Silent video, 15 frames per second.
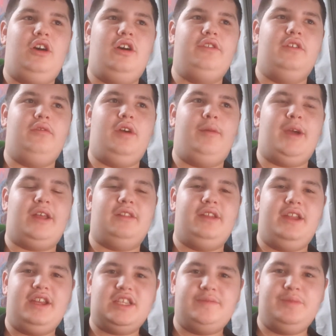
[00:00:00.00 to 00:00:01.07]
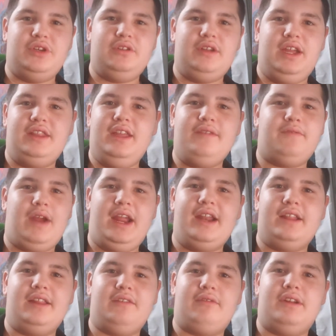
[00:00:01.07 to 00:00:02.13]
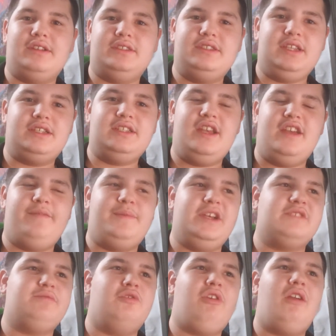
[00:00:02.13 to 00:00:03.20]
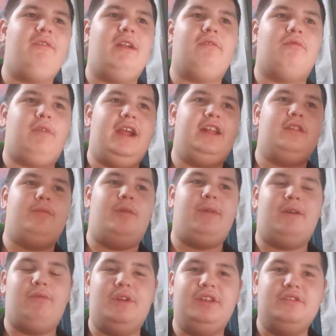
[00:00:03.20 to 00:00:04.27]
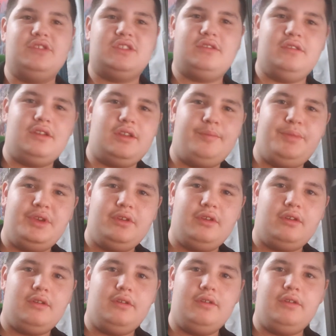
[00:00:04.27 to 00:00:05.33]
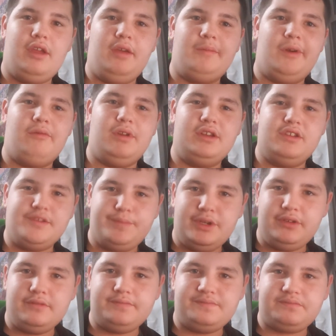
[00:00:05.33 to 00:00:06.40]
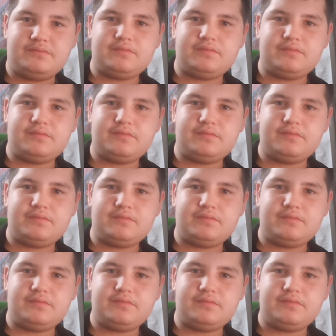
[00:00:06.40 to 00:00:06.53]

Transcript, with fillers: on the on my Linux boot, and they ran like around 60 FPS. But whenever I ran them on my Windows computer, on my Windows boot,